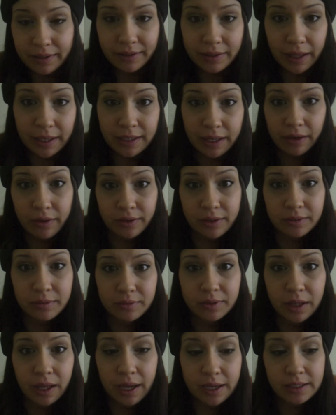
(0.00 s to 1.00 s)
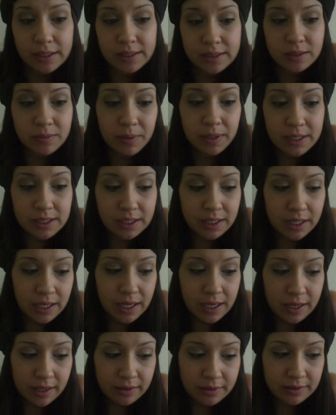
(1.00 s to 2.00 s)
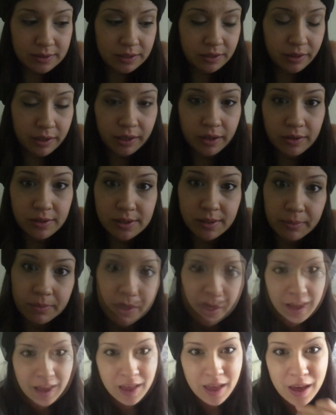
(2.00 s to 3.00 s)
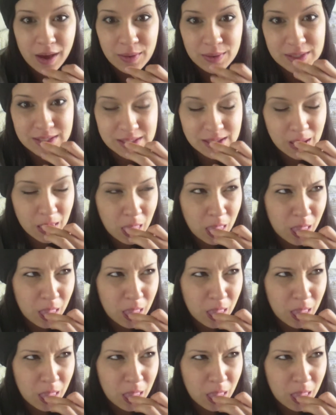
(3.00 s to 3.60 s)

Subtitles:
lay down and relax as best I can until I hear something. I was